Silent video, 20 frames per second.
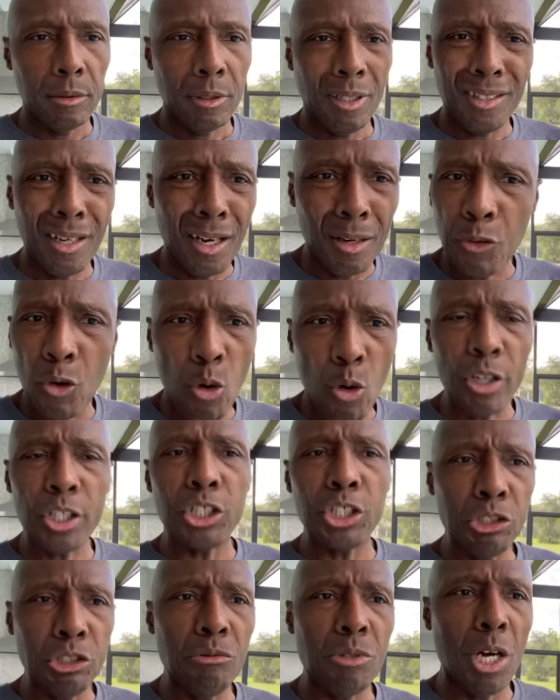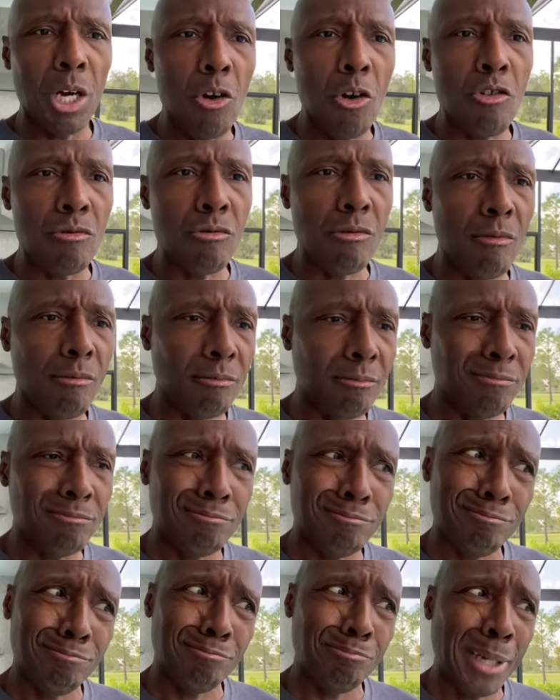Now, of course, you know
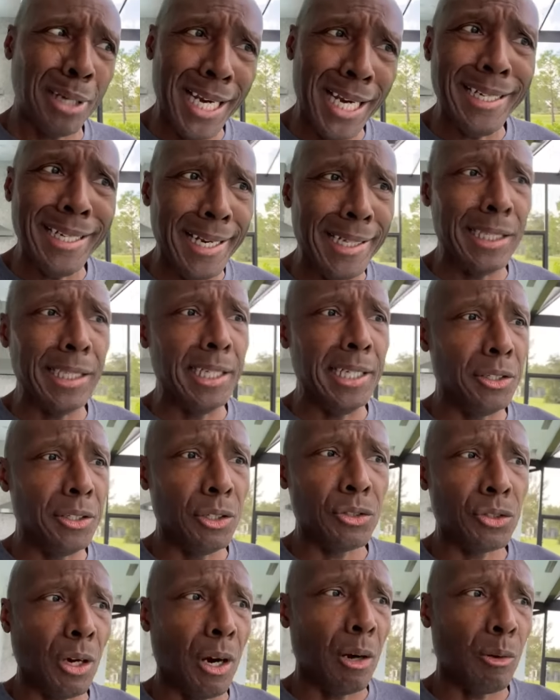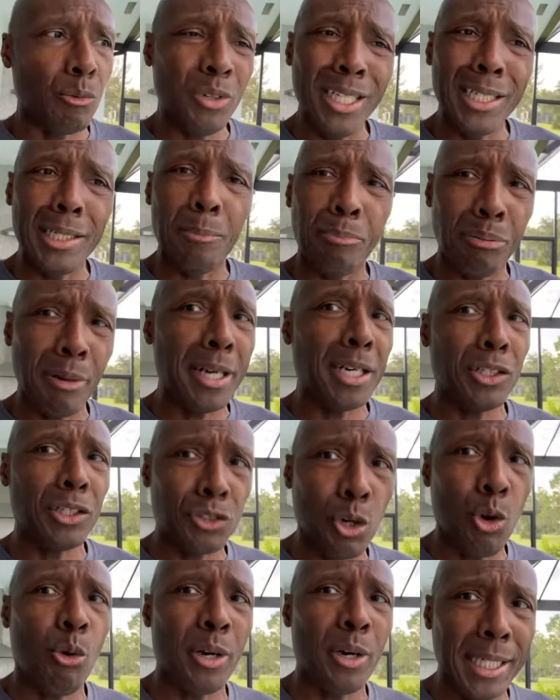payday lenders are really
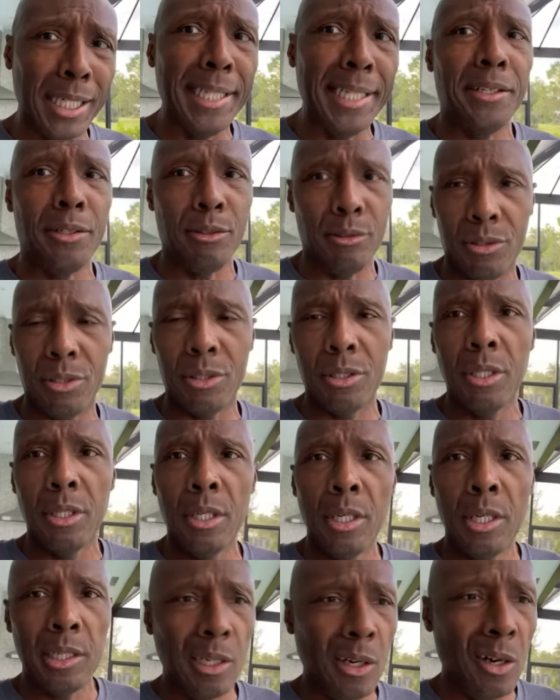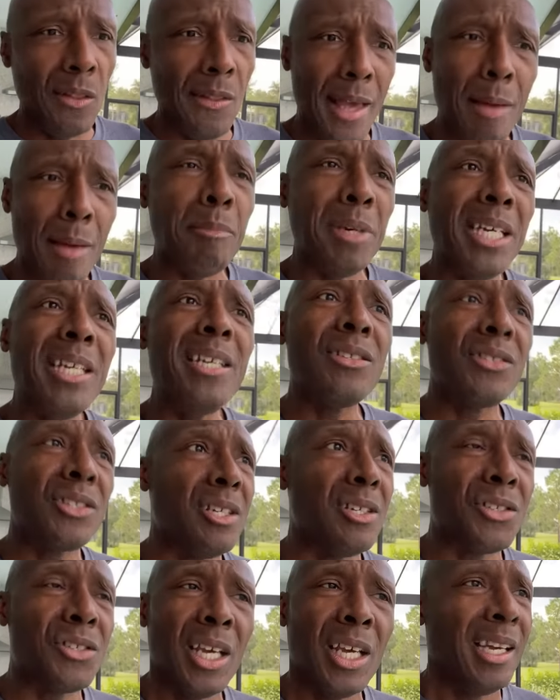predatory lenders. And all that means
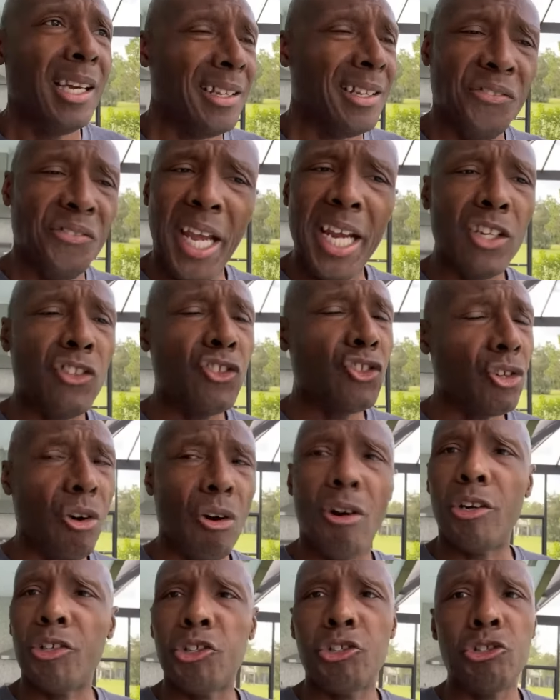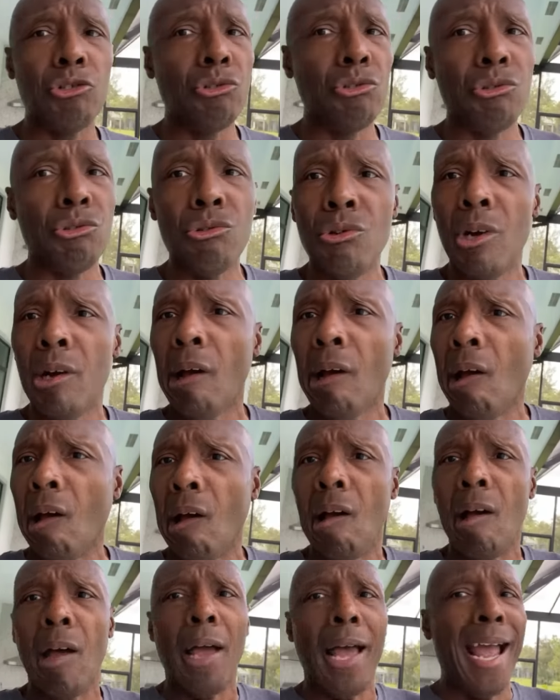is they charge you
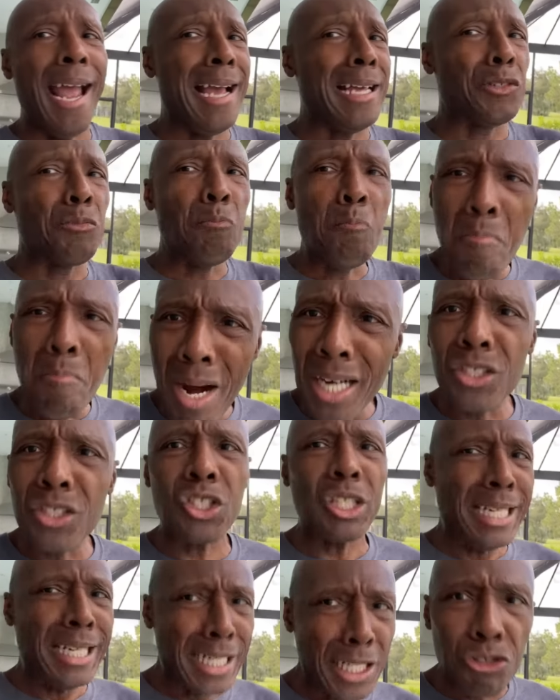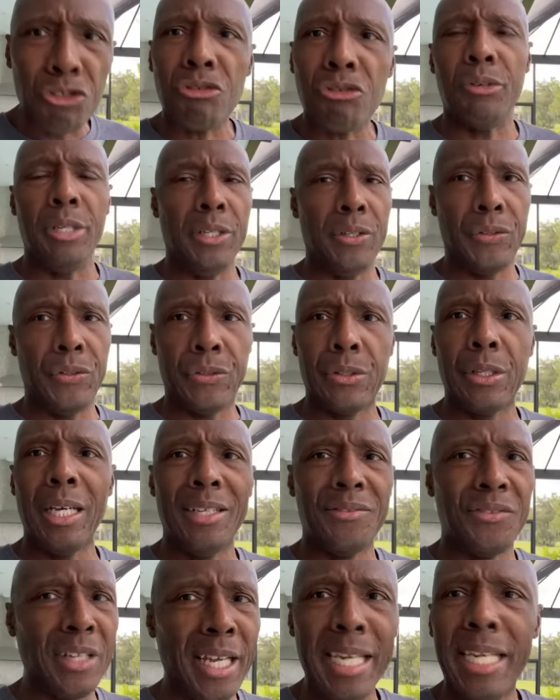as much interest
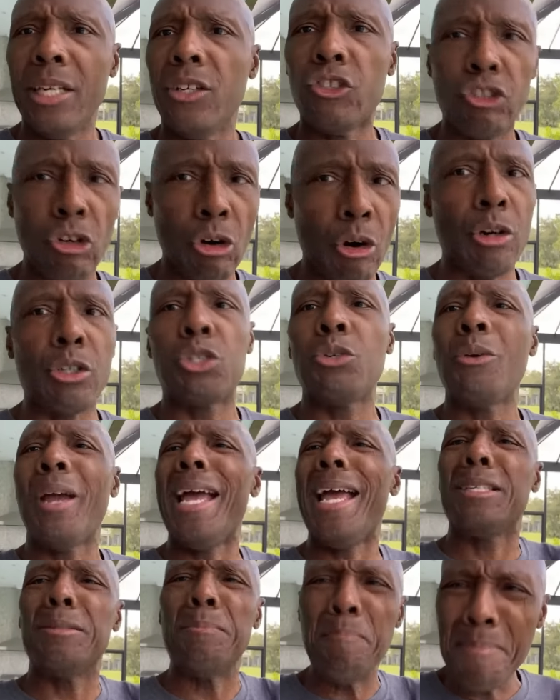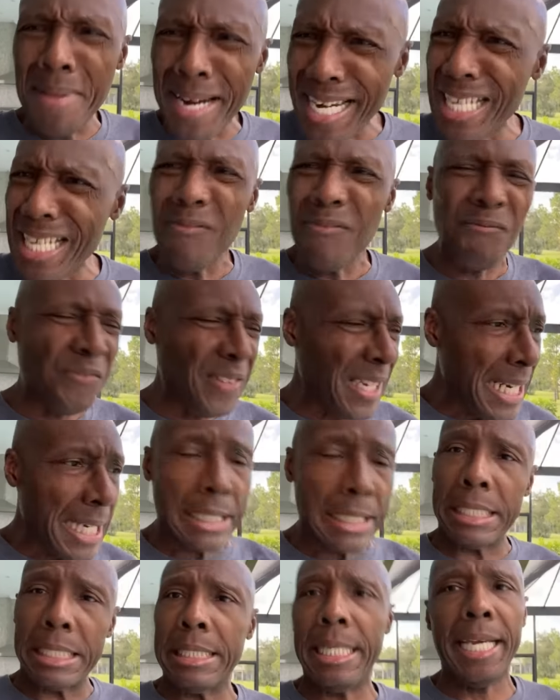as they can charge you, as many
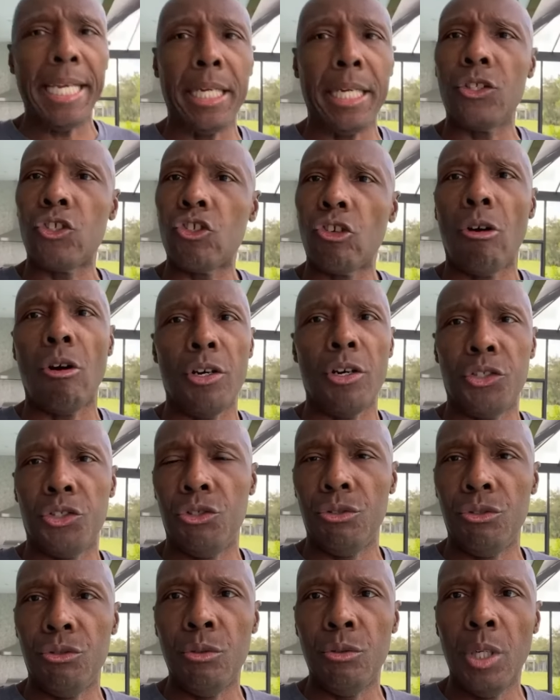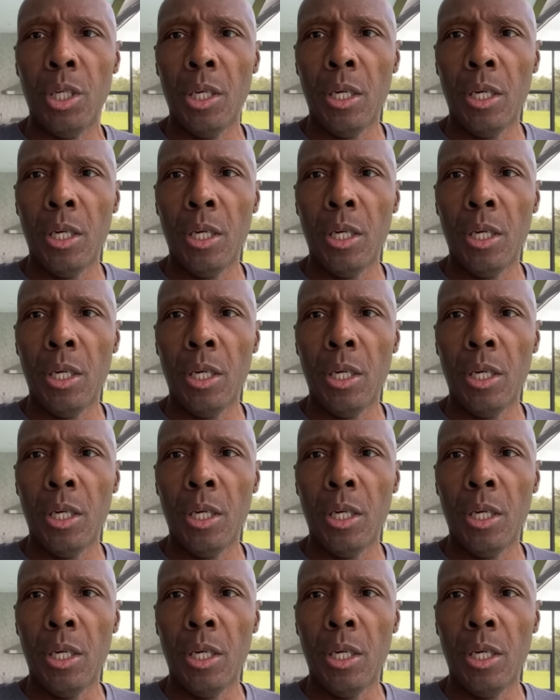fees as they can charge you,